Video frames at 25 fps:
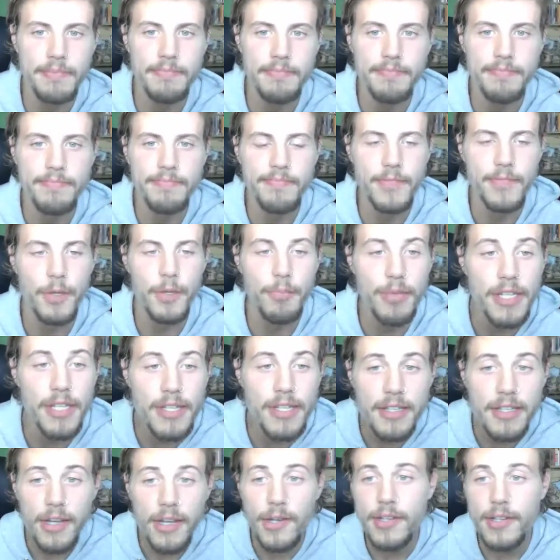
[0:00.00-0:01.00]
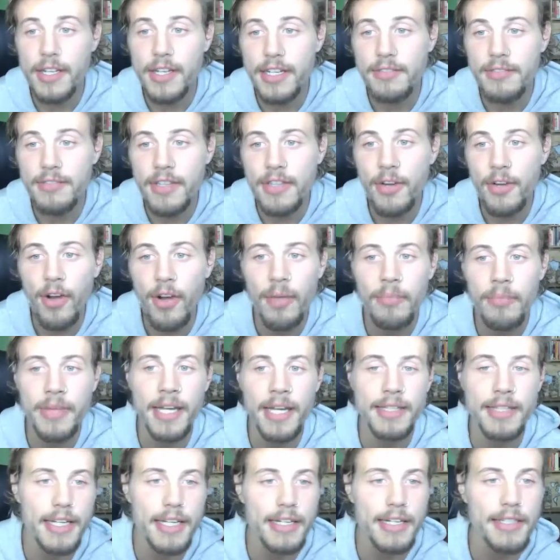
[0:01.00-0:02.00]
So please know that even though I'm
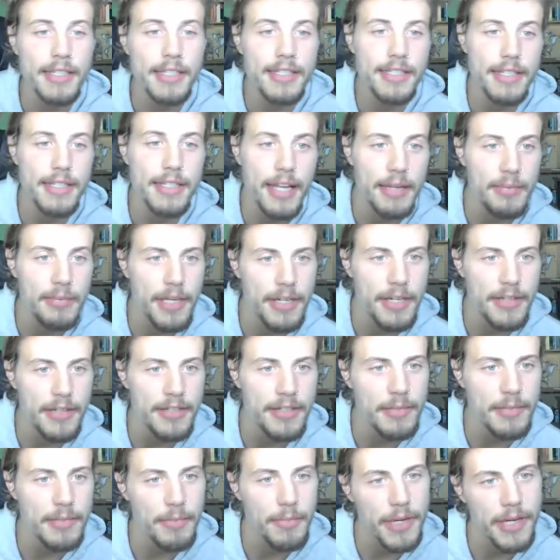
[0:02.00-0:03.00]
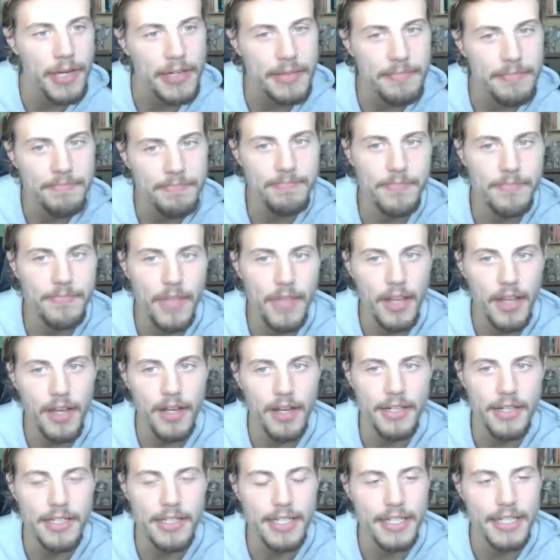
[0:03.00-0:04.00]
not there, I'm here in spirit,
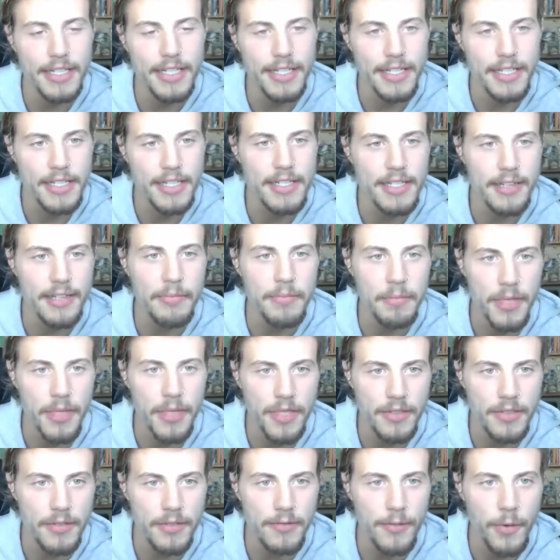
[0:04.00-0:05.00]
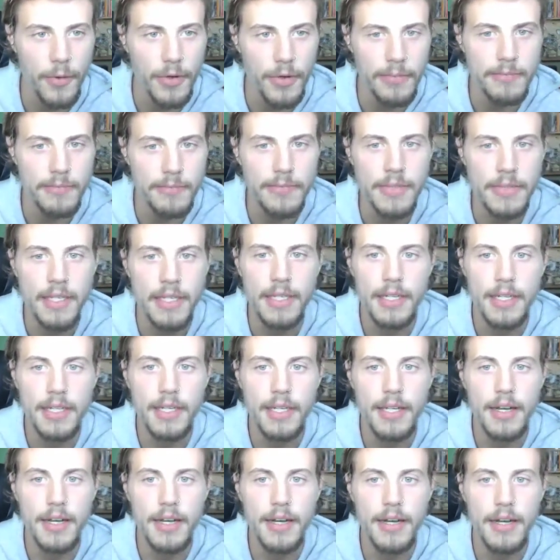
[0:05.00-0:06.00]
or at least in pixel form.
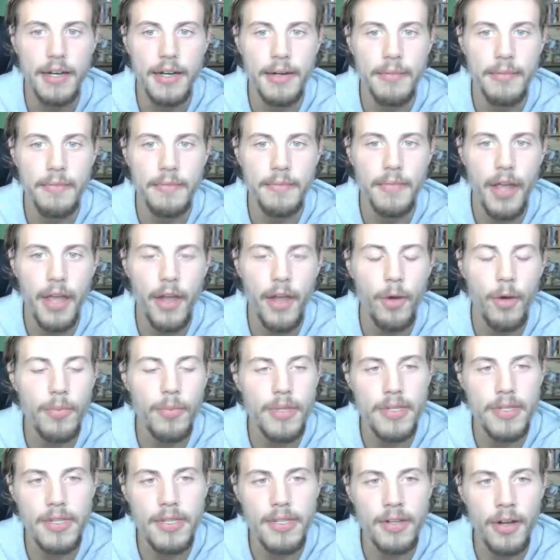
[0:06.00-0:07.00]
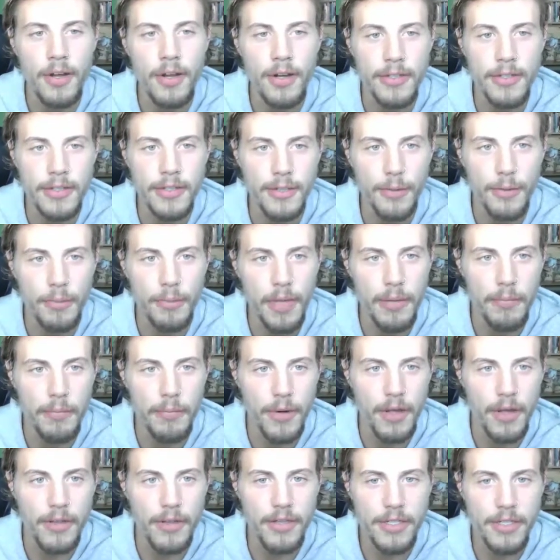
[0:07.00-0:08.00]
I hope this isn't all too big
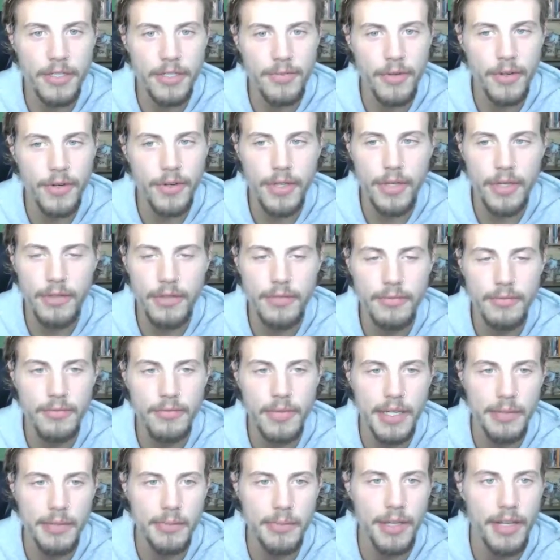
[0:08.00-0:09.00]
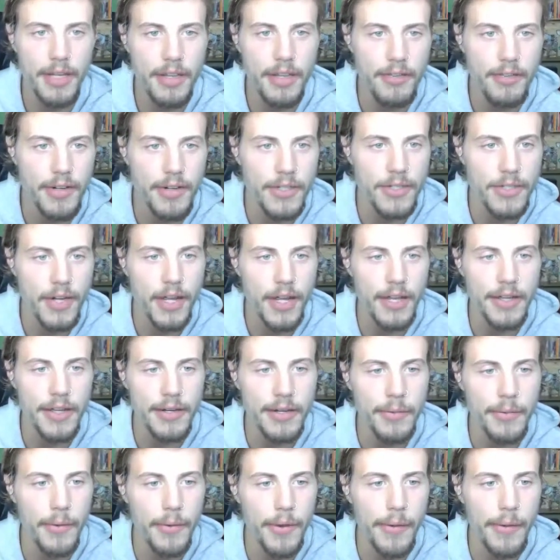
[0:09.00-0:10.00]
brotherish for you, but I'm going to give it a try anyway.